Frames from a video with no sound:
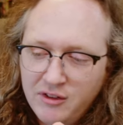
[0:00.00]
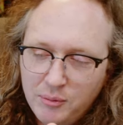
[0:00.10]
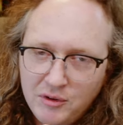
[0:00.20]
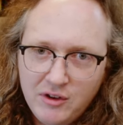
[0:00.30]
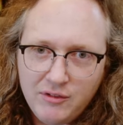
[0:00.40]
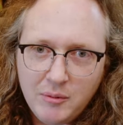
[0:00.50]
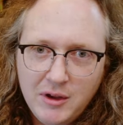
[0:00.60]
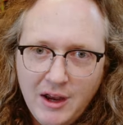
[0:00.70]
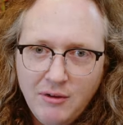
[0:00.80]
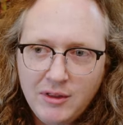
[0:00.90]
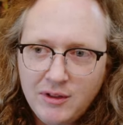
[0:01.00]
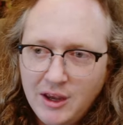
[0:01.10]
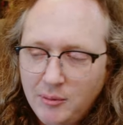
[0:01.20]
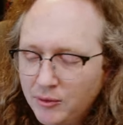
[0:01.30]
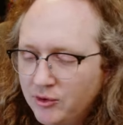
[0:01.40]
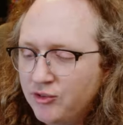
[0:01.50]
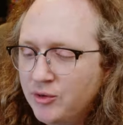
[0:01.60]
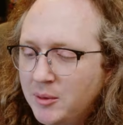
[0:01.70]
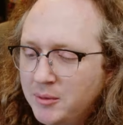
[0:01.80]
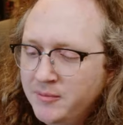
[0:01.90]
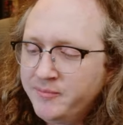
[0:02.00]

especially if I'm carrying the camera on a strap.